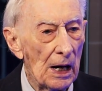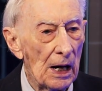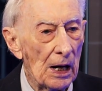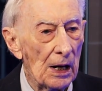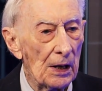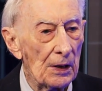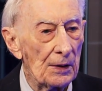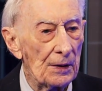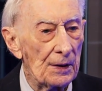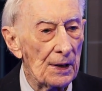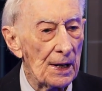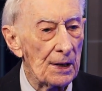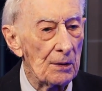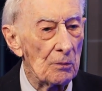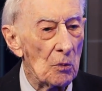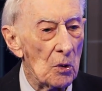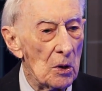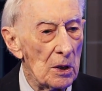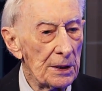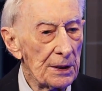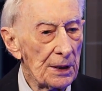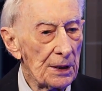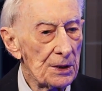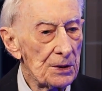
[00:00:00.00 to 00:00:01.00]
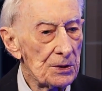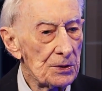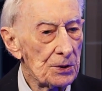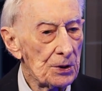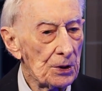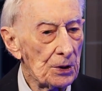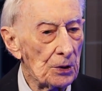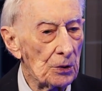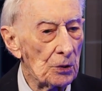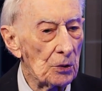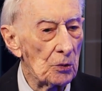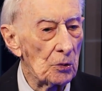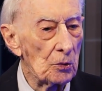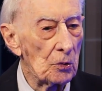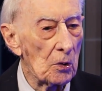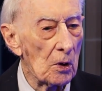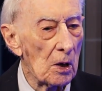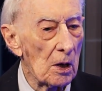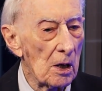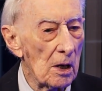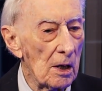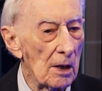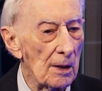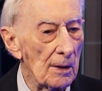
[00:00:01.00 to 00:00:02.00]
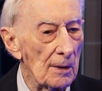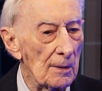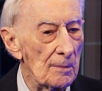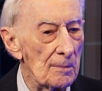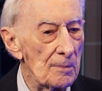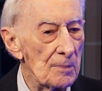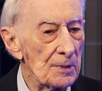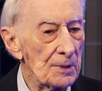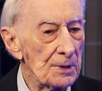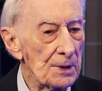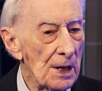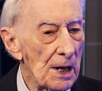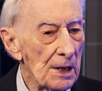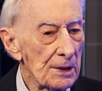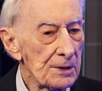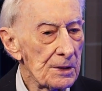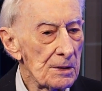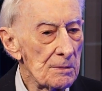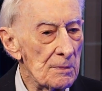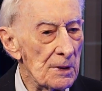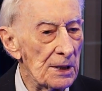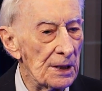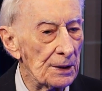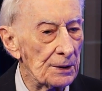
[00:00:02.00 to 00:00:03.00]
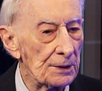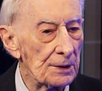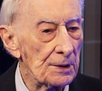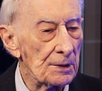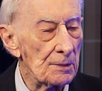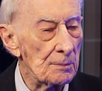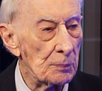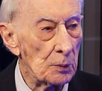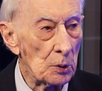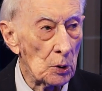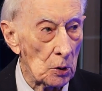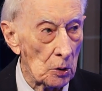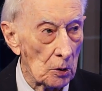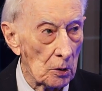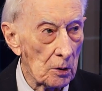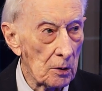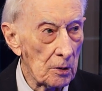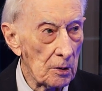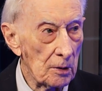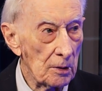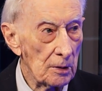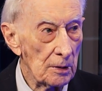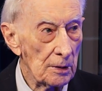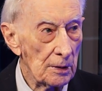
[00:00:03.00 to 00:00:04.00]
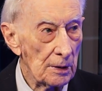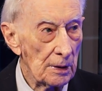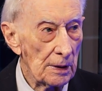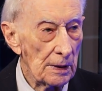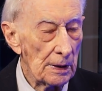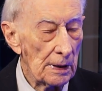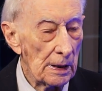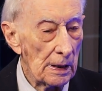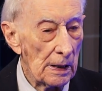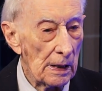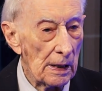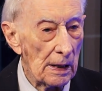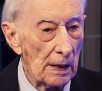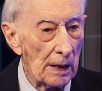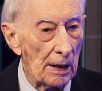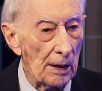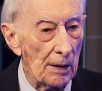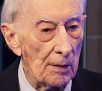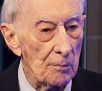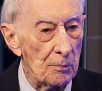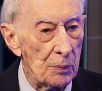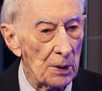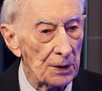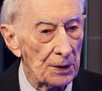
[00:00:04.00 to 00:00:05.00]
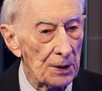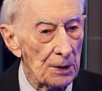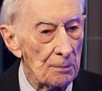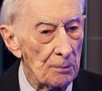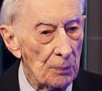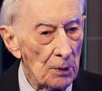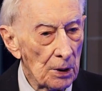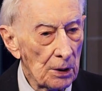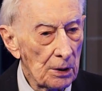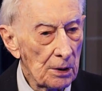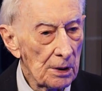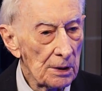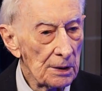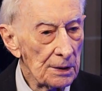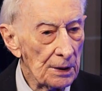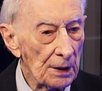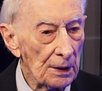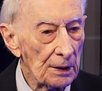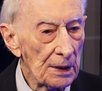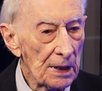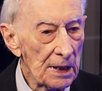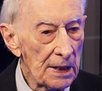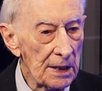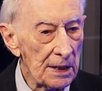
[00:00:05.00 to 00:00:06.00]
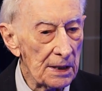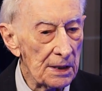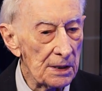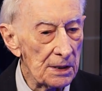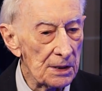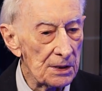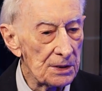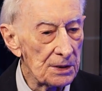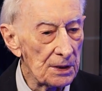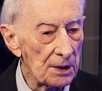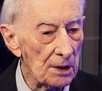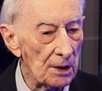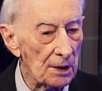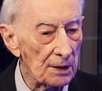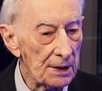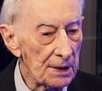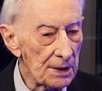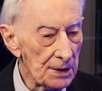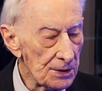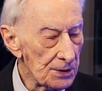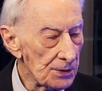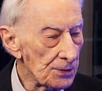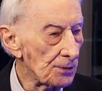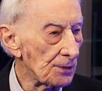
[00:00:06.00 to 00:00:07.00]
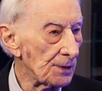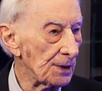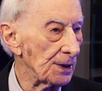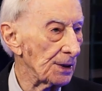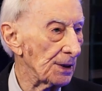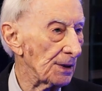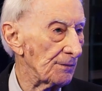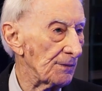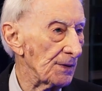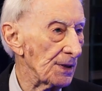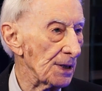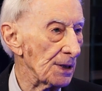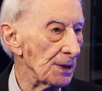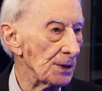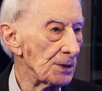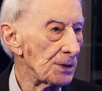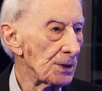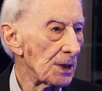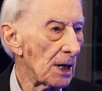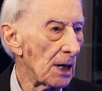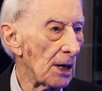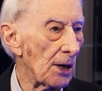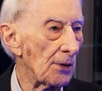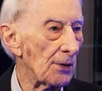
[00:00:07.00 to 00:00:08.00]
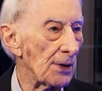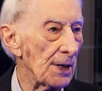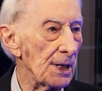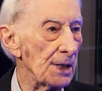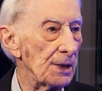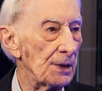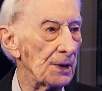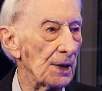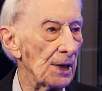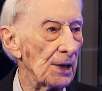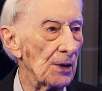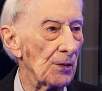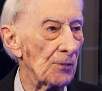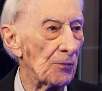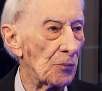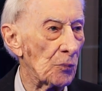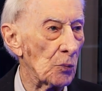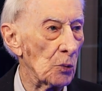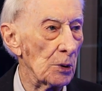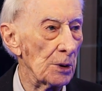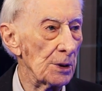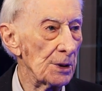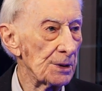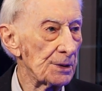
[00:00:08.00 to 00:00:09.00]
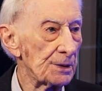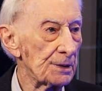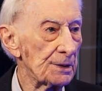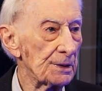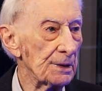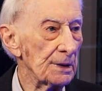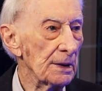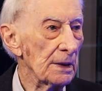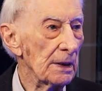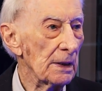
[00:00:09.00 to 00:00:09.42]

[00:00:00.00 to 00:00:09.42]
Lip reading: They wanted to document the book, but the book contains a history of the entire 8th Air Force,